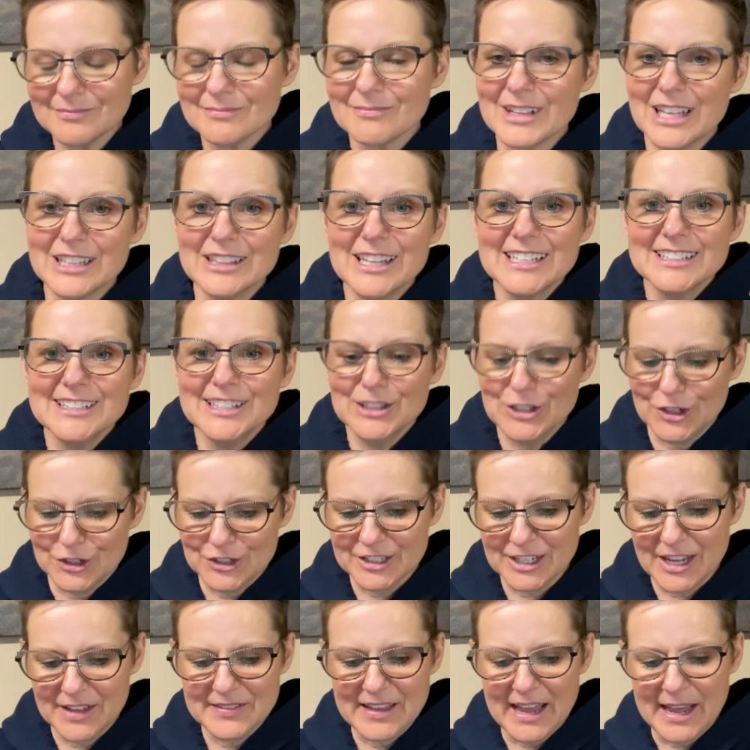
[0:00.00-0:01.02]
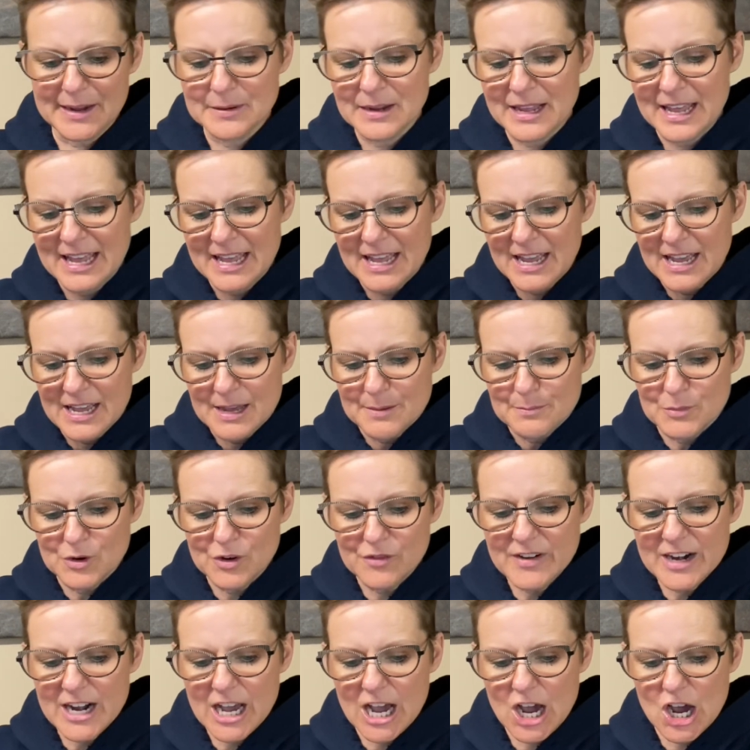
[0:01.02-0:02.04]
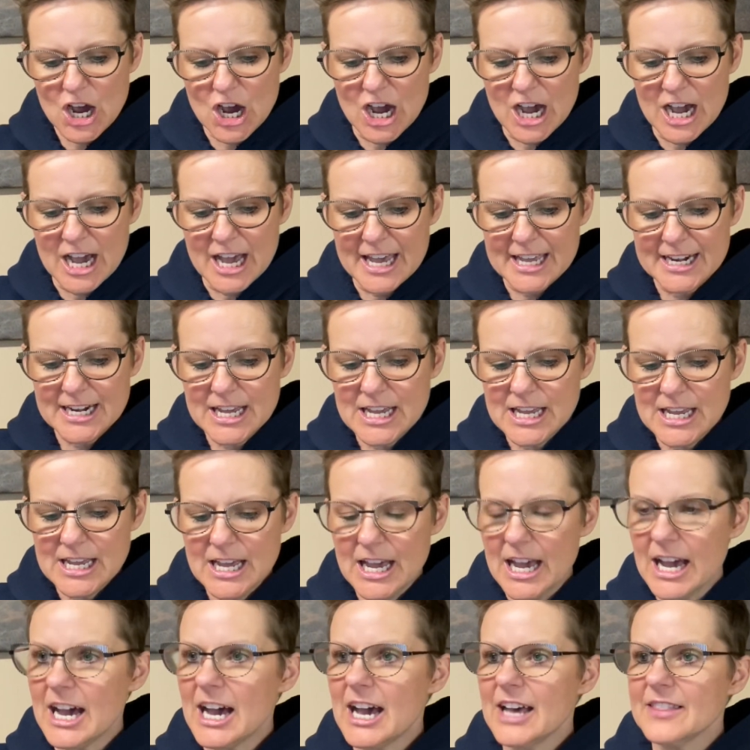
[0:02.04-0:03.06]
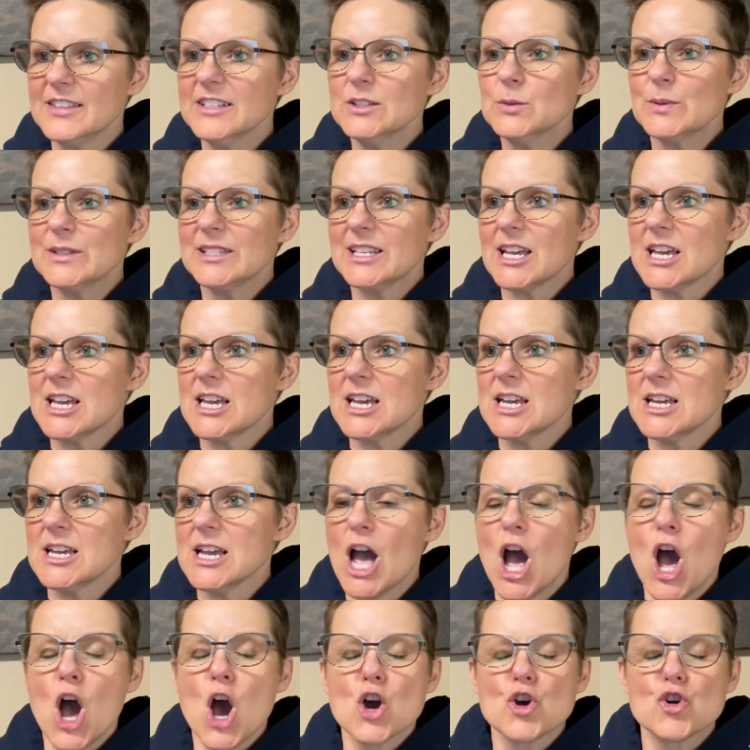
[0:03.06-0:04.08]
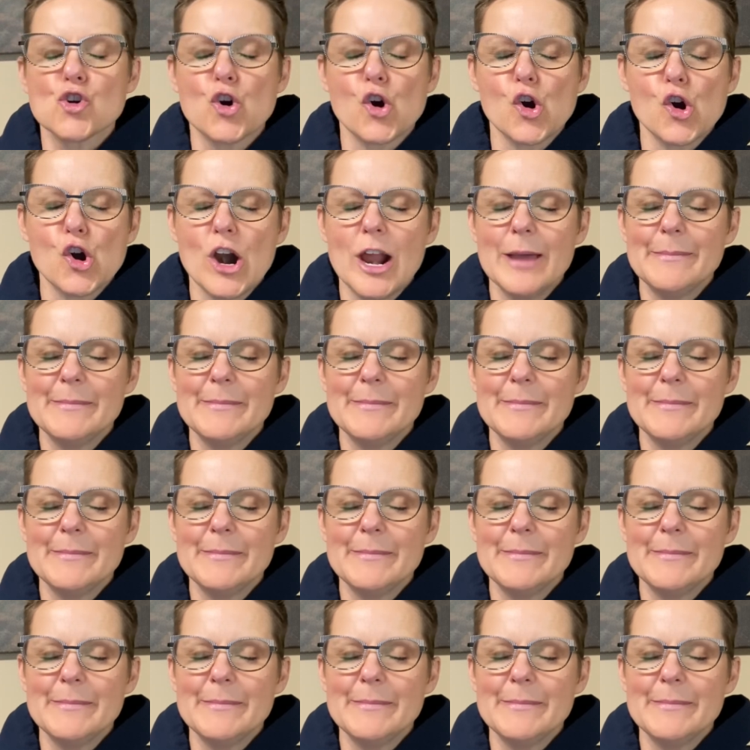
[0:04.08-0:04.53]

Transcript: lesson learned on that. Moving on, this was a creme